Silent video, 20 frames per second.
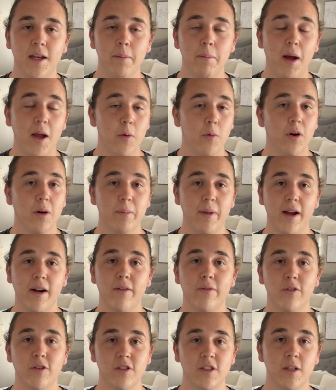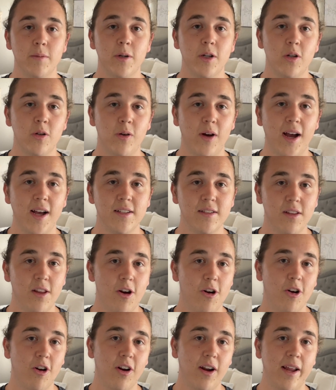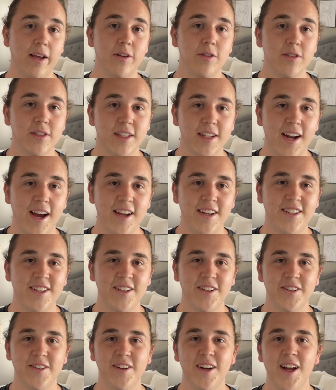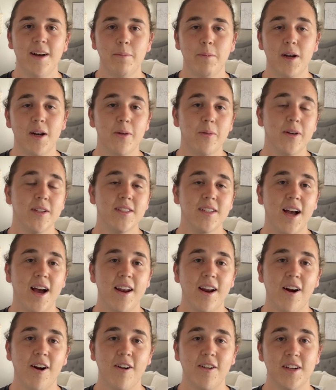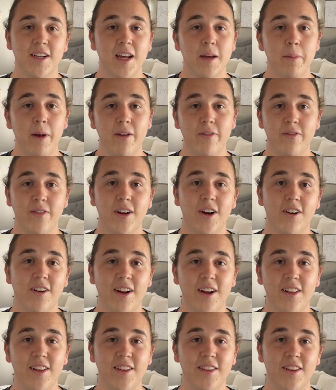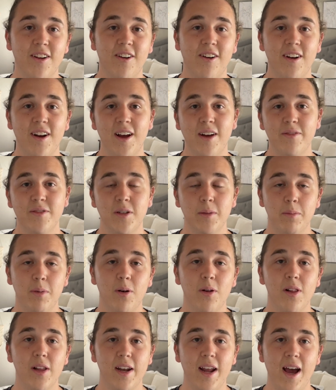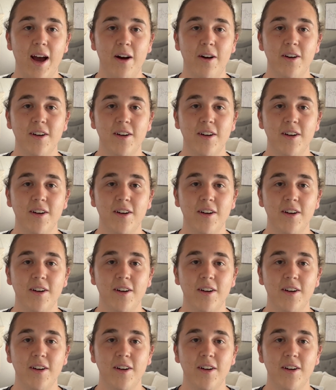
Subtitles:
might work better for someone who has longer nails than I do, but it was kind of hard to get my fingernail in there enough to pull it out.